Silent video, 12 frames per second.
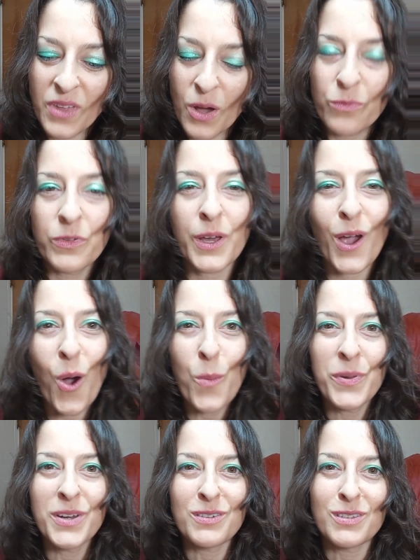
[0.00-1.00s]
hopefully
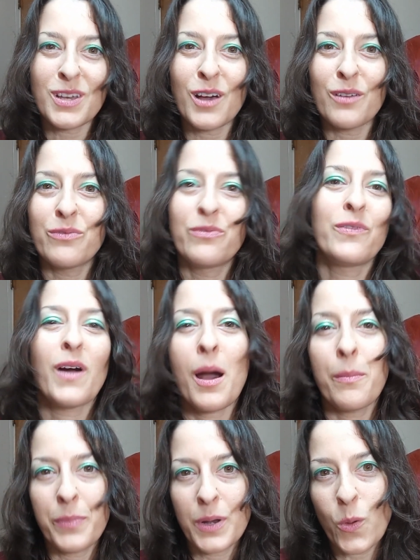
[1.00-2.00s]
open yourself
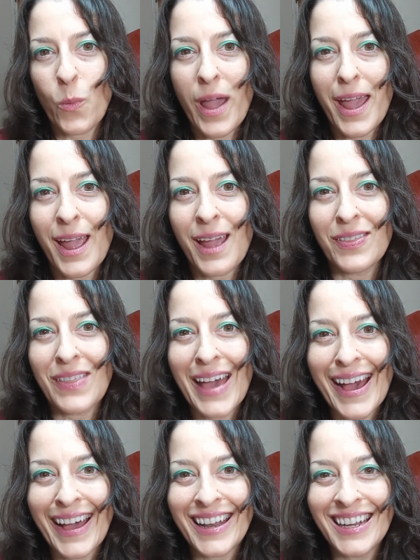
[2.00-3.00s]
up in a way
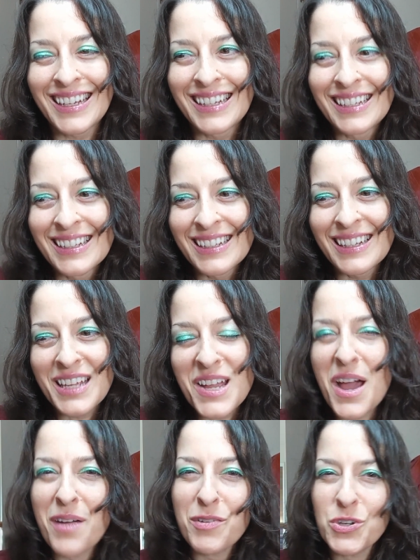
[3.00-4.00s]
that
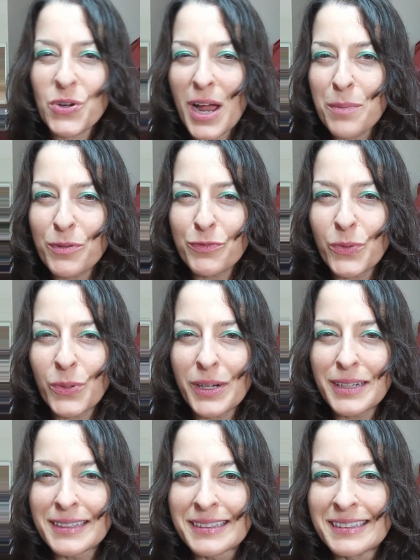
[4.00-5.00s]
you haven't tried before,